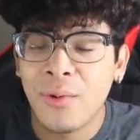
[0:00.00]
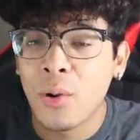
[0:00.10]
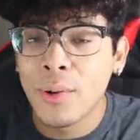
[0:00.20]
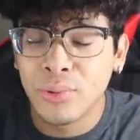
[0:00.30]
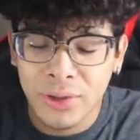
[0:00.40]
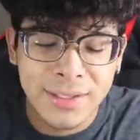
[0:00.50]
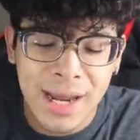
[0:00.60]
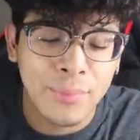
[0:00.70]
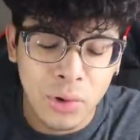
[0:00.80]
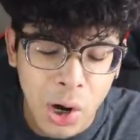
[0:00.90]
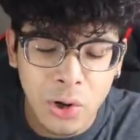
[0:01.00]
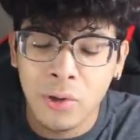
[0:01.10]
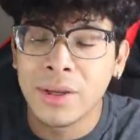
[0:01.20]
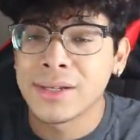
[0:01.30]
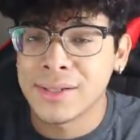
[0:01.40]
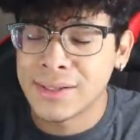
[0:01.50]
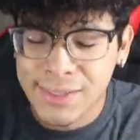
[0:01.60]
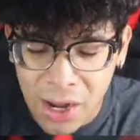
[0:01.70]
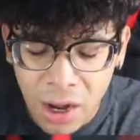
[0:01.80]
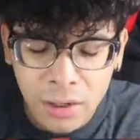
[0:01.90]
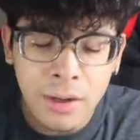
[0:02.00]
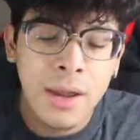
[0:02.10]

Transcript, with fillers: that when we pull a Tapu Koko because of the song.